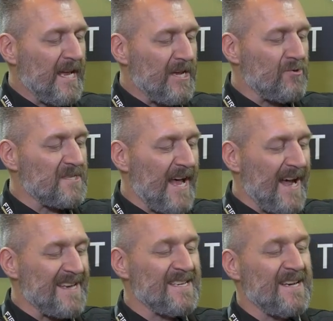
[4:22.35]
Use
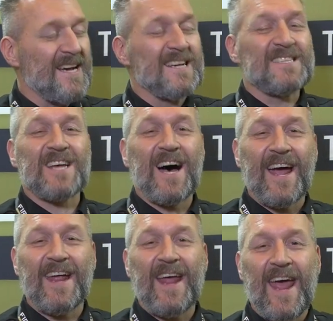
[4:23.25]
that
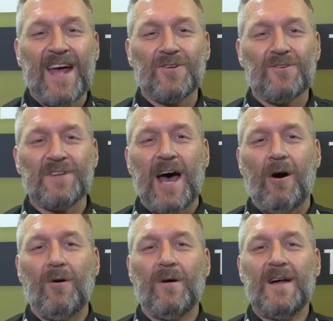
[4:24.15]
side handle
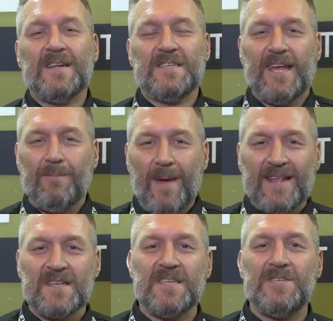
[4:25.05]
now to
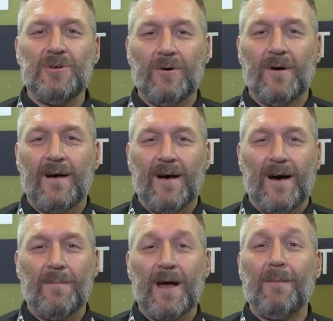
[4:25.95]
make this into
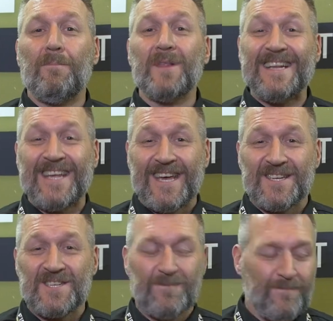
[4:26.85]
a complete
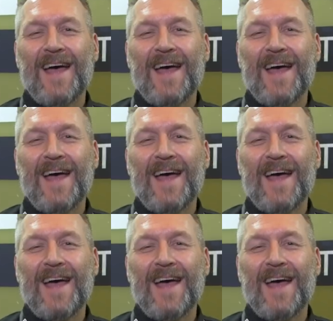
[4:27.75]
kit.